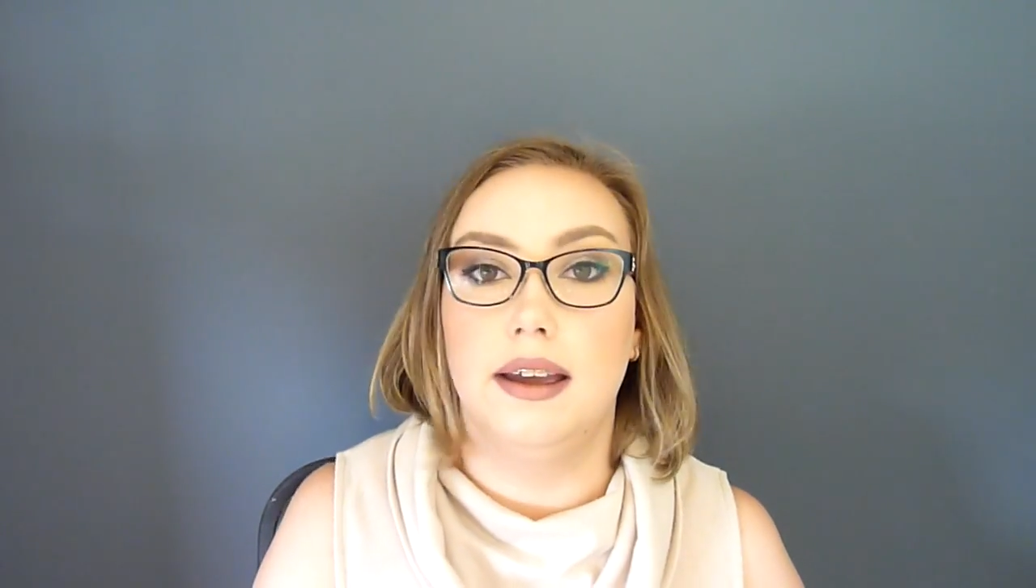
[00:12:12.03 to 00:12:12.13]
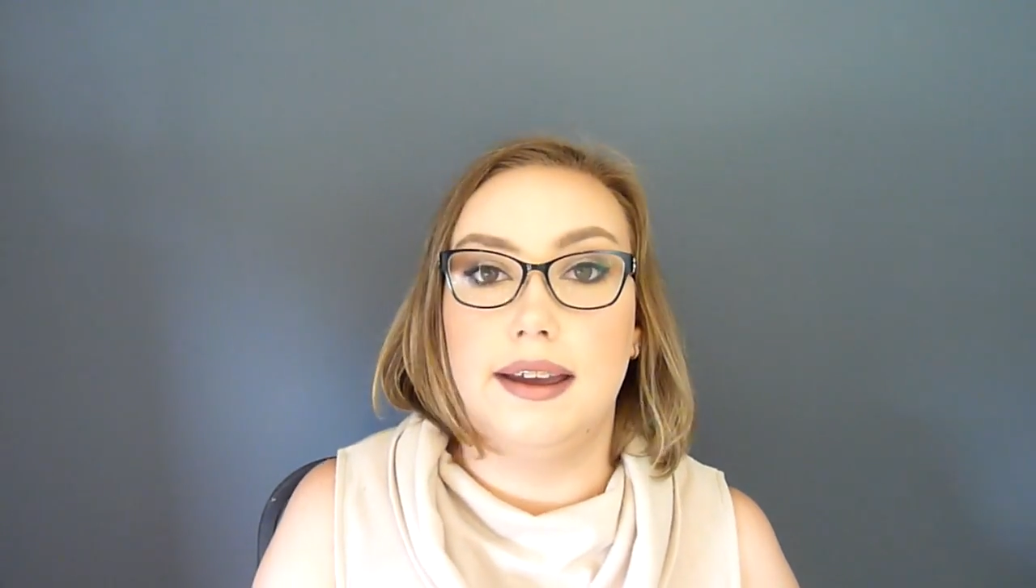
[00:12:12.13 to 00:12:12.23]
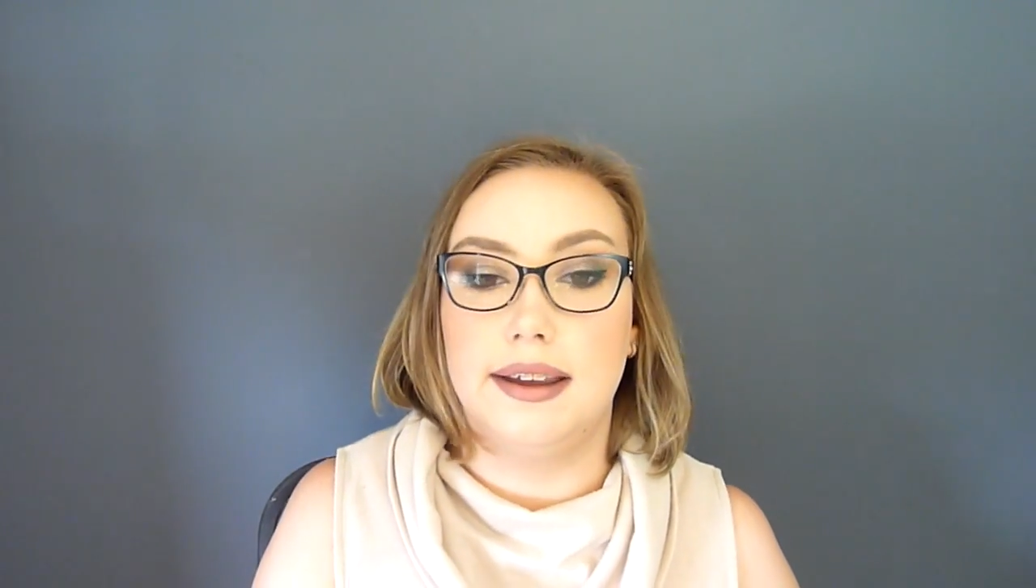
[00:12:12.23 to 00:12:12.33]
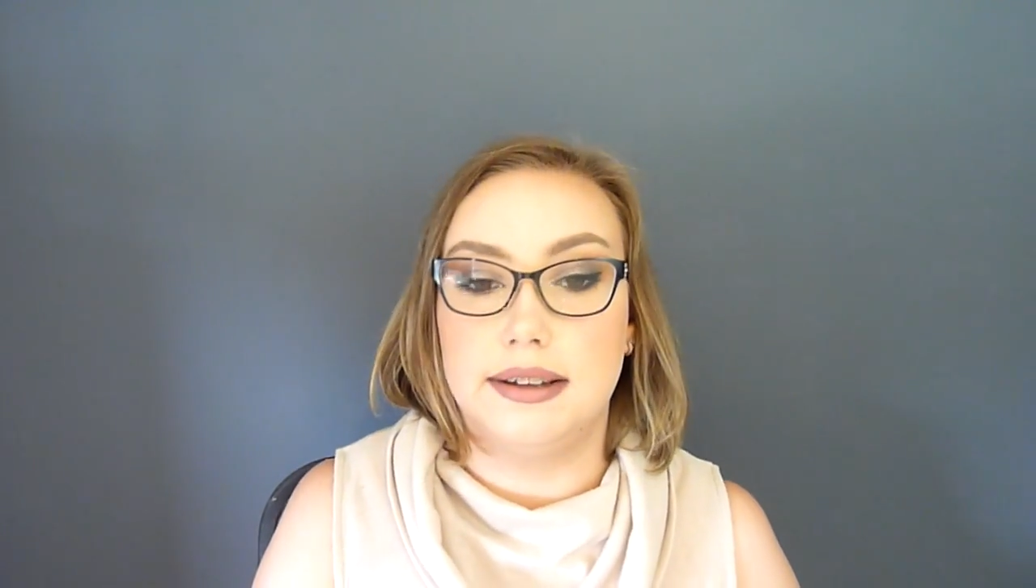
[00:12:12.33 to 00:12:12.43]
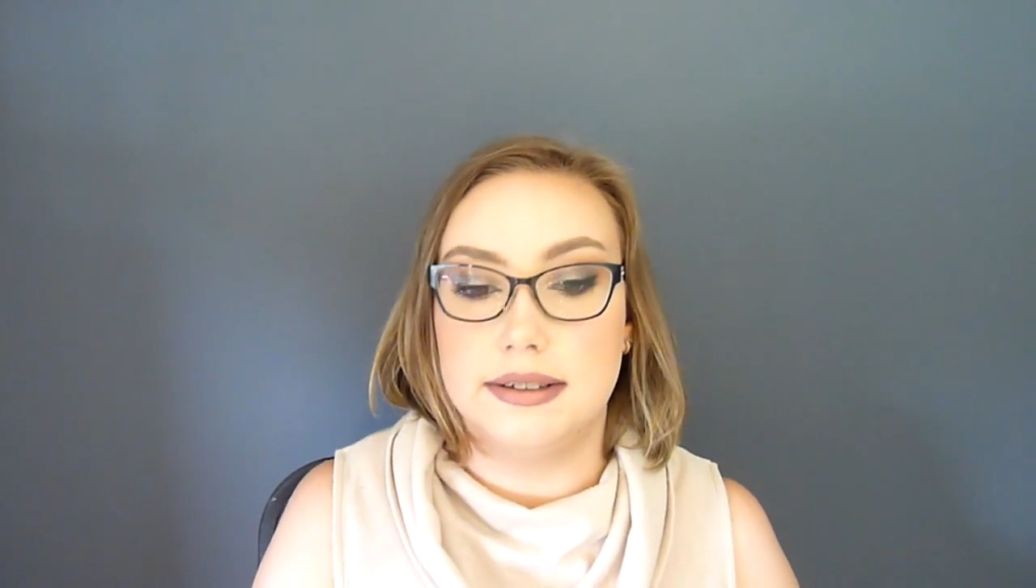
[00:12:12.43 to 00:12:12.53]

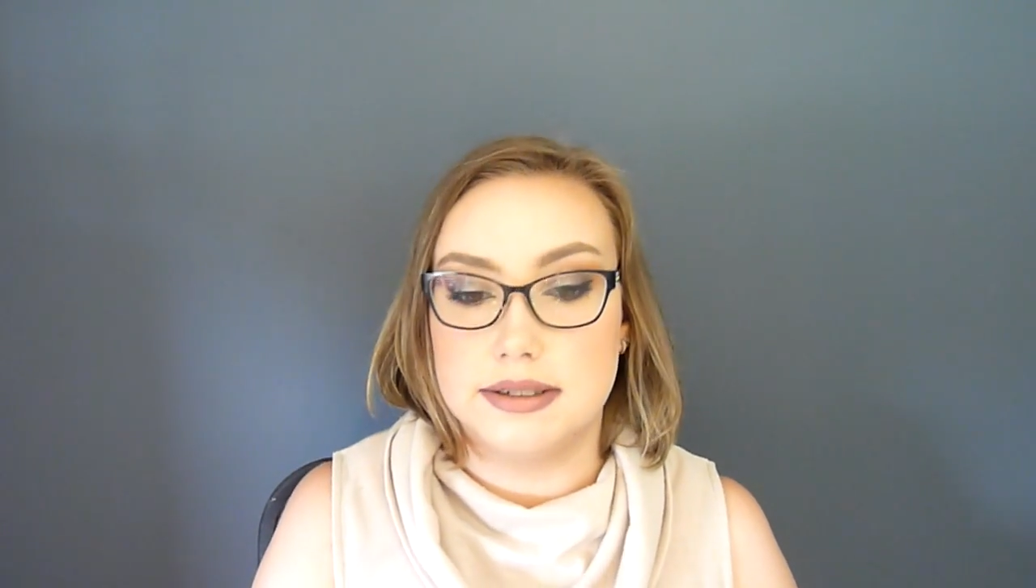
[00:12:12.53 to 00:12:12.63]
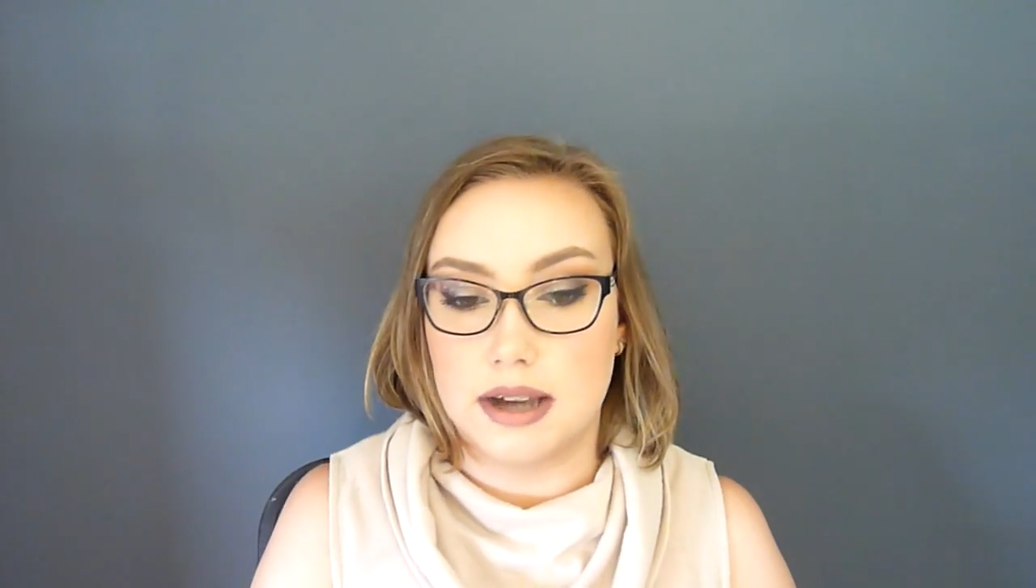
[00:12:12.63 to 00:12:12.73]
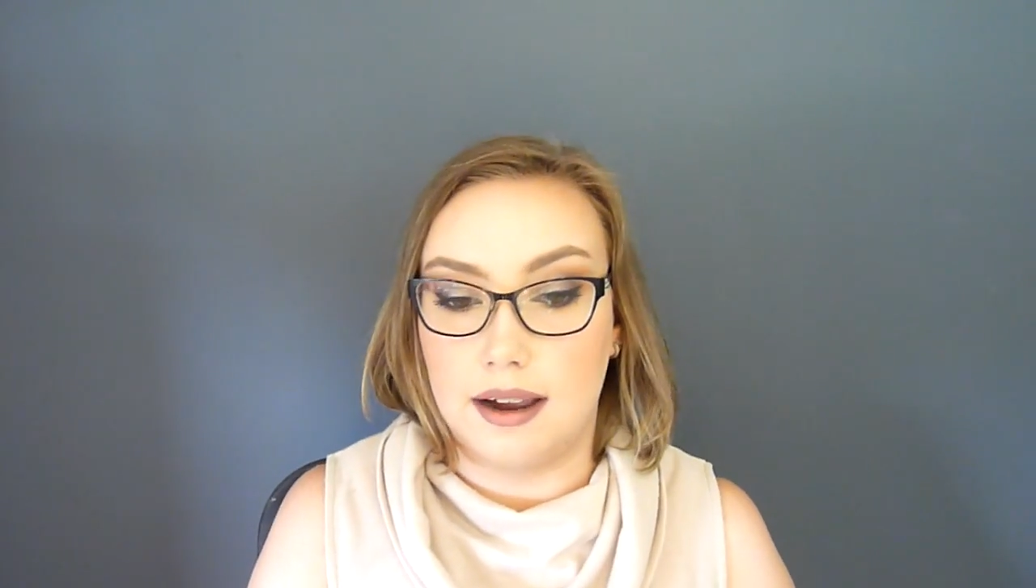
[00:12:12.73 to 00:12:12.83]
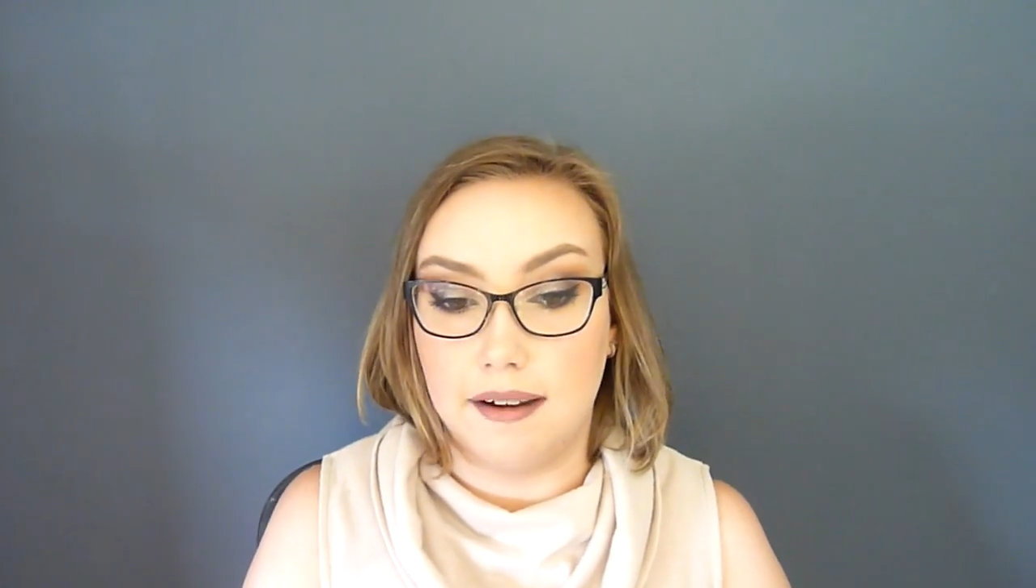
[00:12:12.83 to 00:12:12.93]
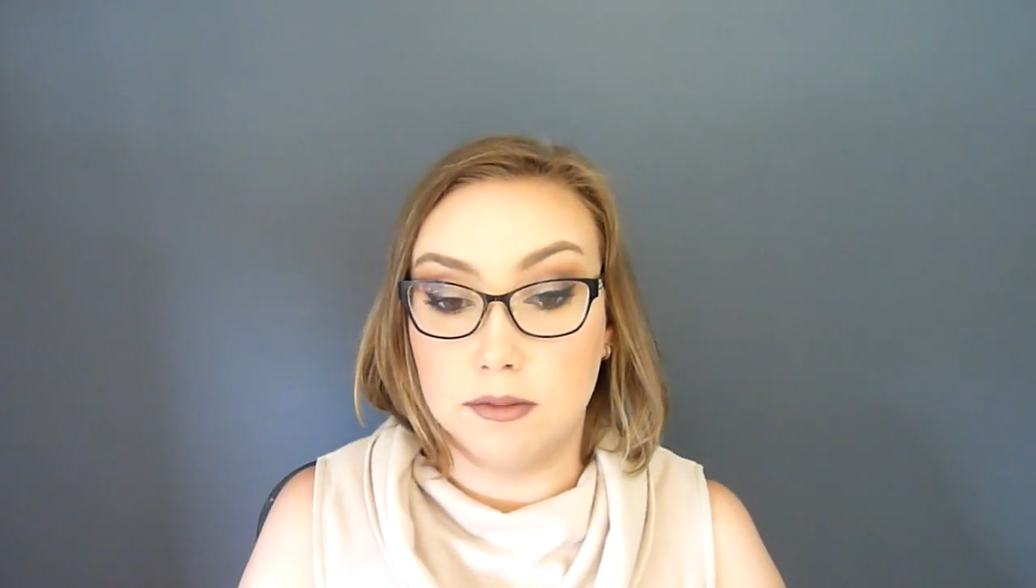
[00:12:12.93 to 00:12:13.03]
And
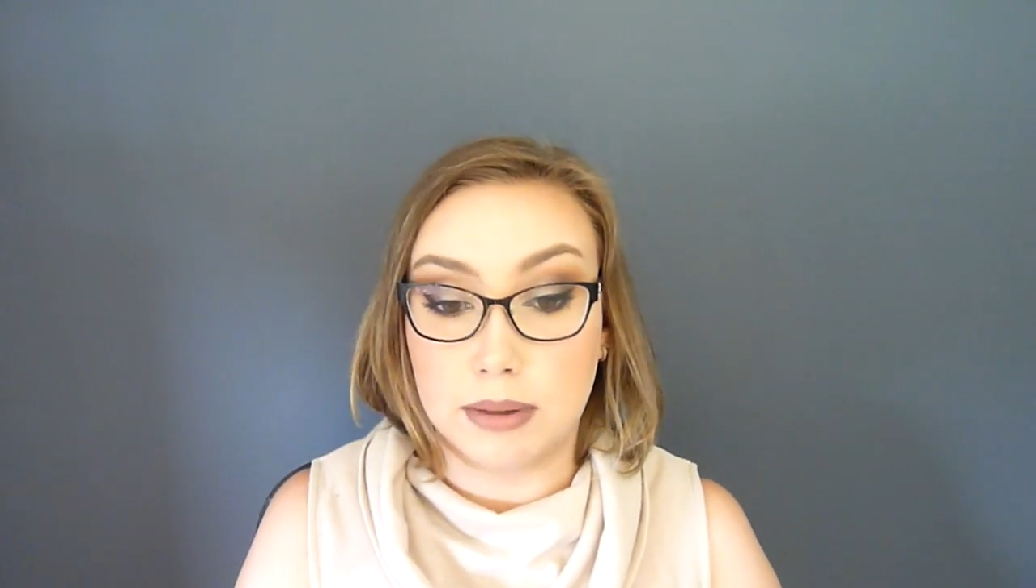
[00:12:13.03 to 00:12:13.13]
I haven't